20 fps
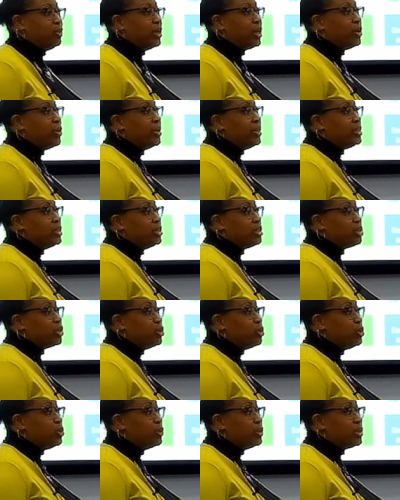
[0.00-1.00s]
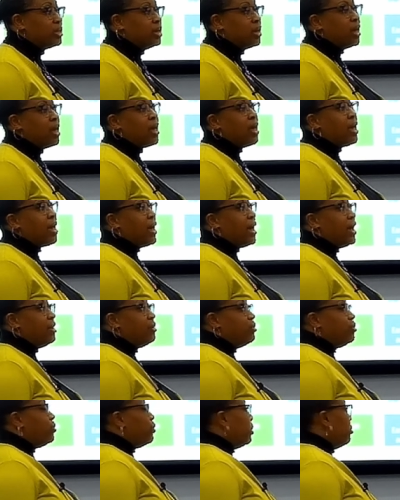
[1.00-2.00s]
We go into schools
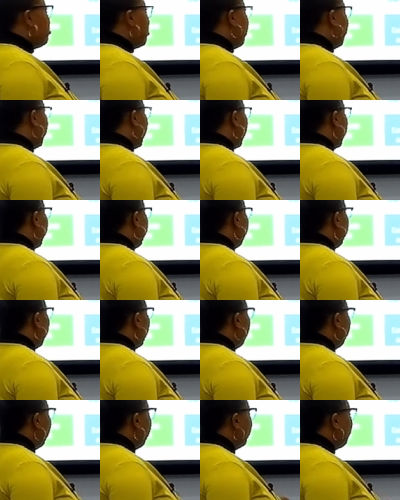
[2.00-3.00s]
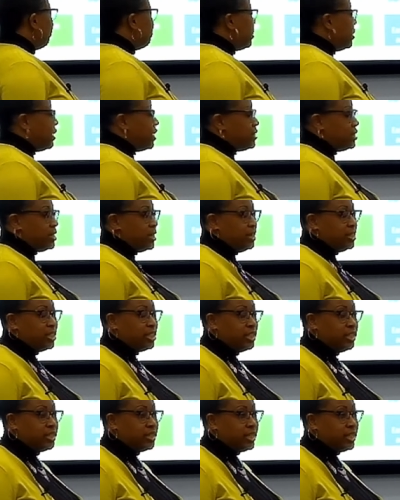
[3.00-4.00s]
and we provide um,
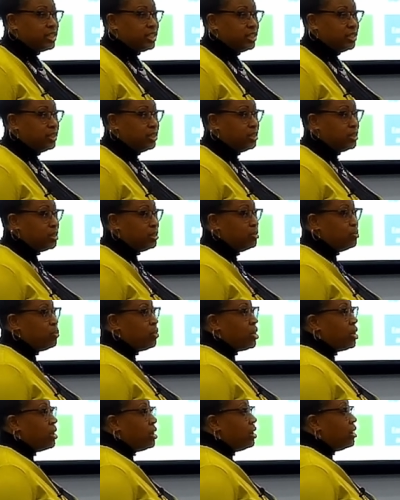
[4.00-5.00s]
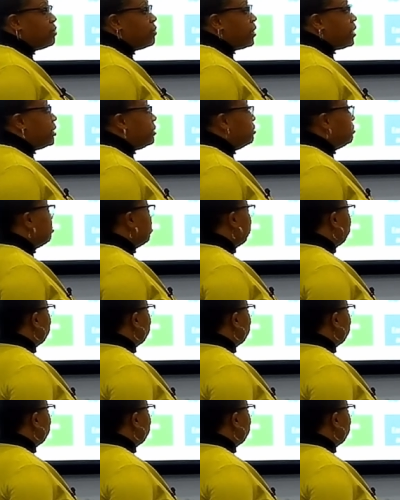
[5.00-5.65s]
PSHE sessions around